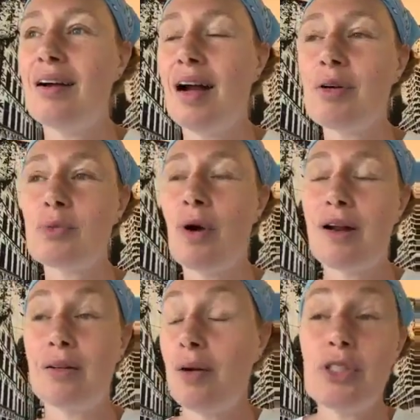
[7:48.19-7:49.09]

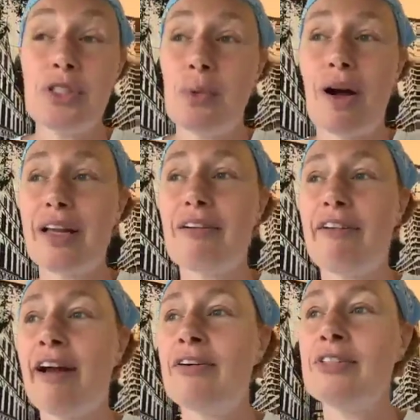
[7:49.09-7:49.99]
was just walking
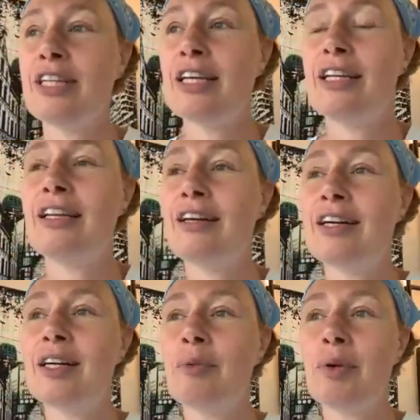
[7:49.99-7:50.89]
around, and
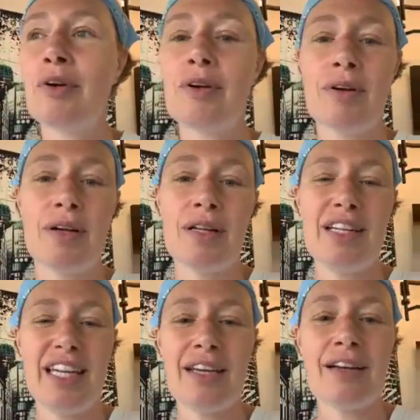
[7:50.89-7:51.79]
we were
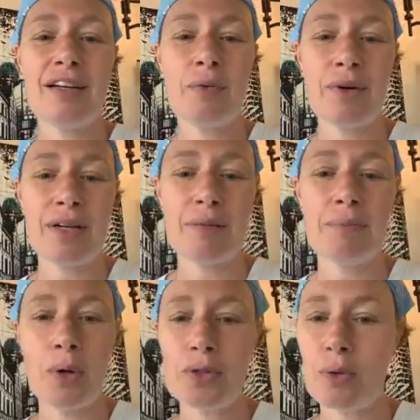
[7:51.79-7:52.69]
near where the
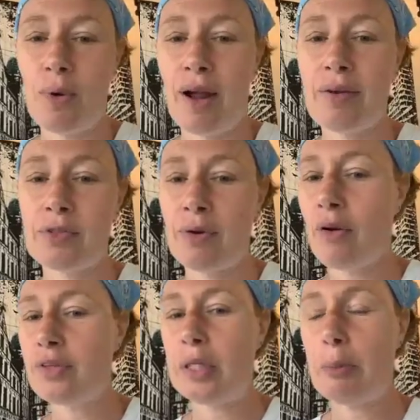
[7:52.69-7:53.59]
boat arrives, where all
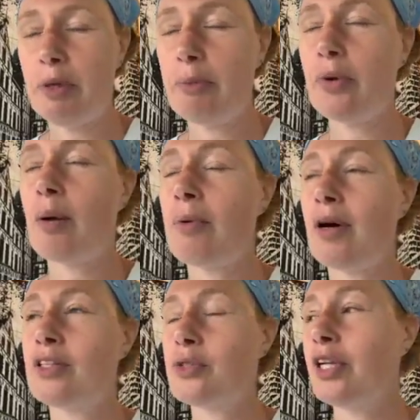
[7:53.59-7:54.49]
the new people come
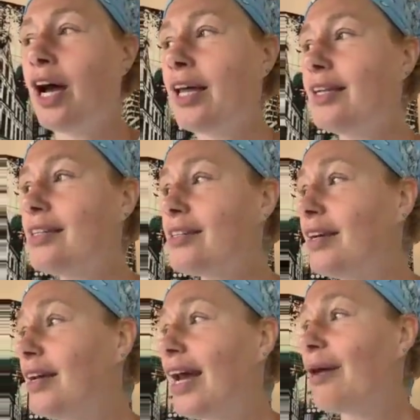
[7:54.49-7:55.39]
onto the island.
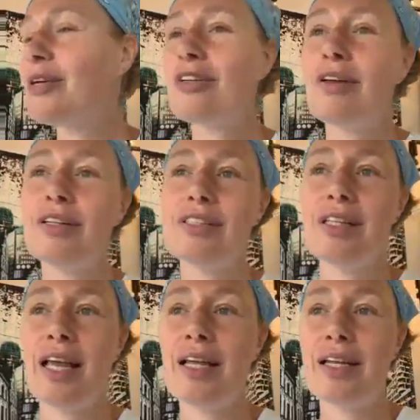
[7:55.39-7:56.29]
And we saw this
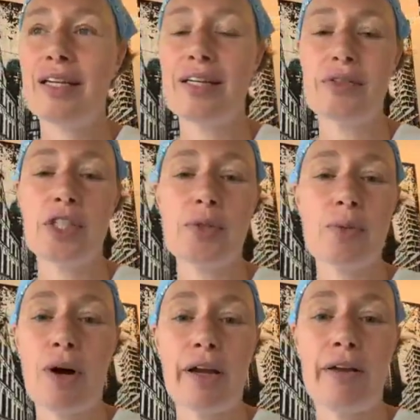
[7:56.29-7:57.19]
lady, and she was
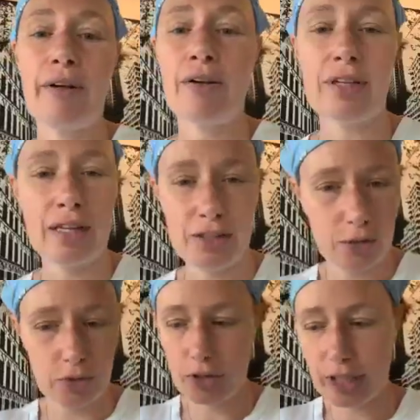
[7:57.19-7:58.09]
walking around, and
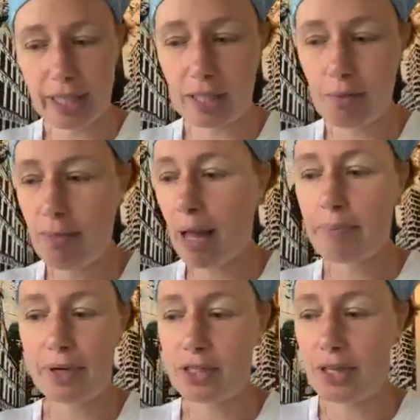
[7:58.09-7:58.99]
she was looking at her map
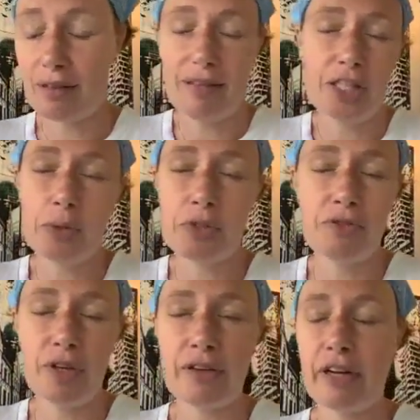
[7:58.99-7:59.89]
because I think she was
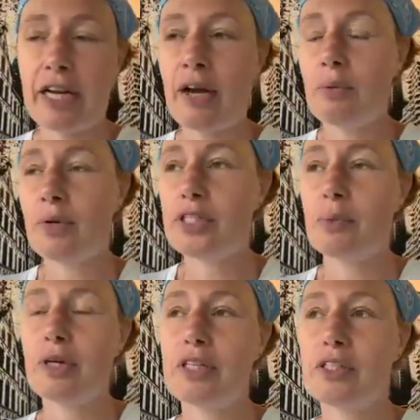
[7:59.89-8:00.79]
figuring out where she
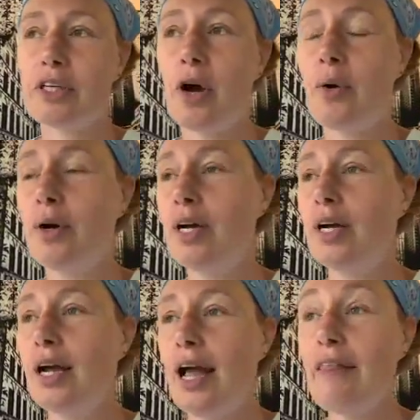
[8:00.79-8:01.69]
wanted to go.
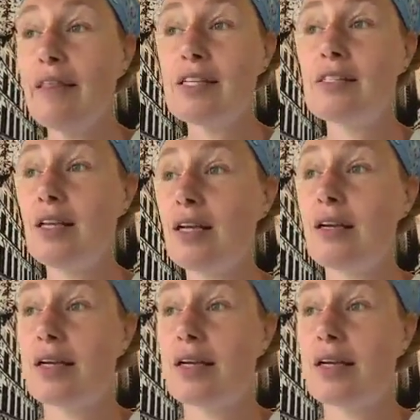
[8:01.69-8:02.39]
And this deer